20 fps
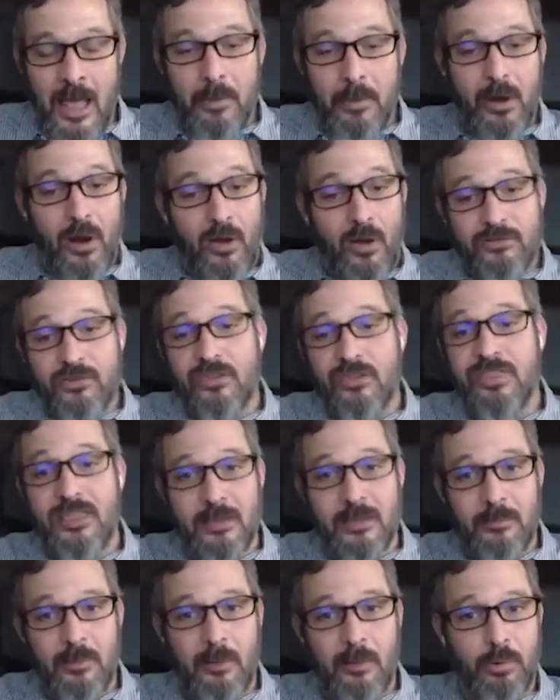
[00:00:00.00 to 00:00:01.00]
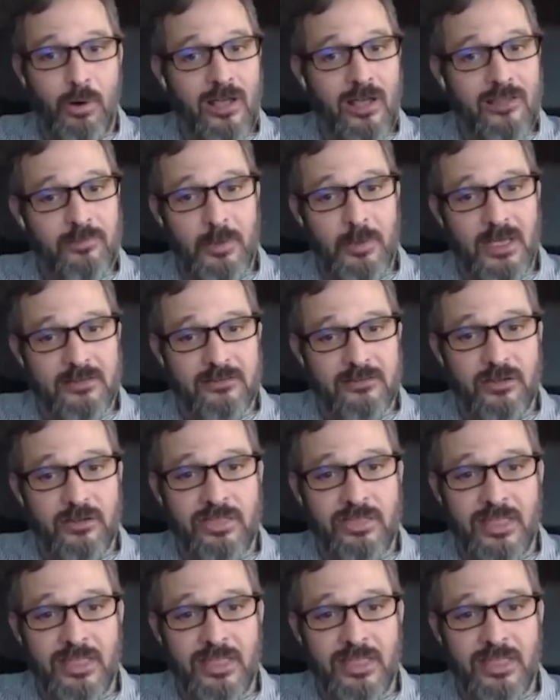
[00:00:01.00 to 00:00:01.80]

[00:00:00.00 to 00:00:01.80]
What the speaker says: But also think about prospects too.